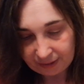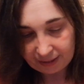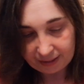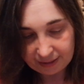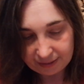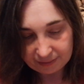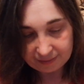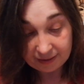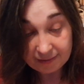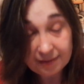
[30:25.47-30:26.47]
And
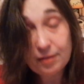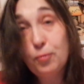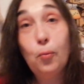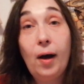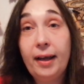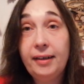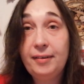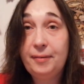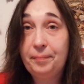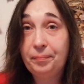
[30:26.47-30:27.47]
since it's
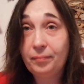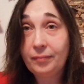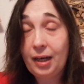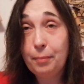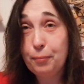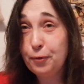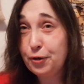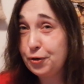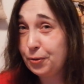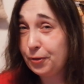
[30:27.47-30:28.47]
white, I'm
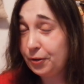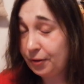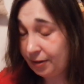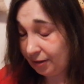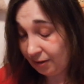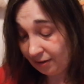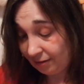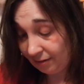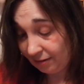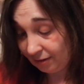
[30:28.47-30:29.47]
pretty sure you're,
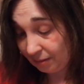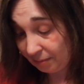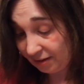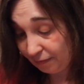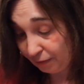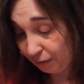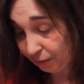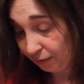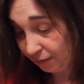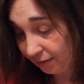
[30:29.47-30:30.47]
it's going to be
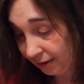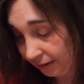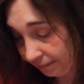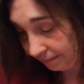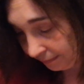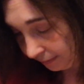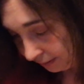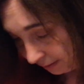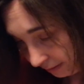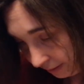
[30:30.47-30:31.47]
difficult to see
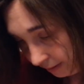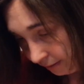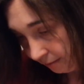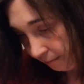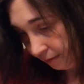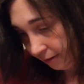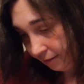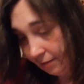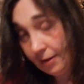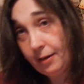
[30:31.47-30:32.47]

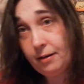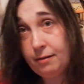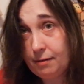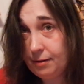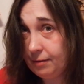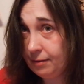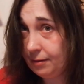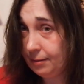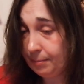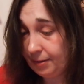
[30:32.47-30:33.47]
because I can hardly
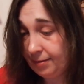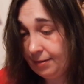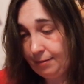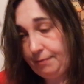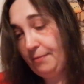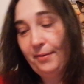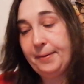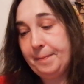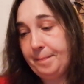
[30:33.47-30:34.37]
see it myself.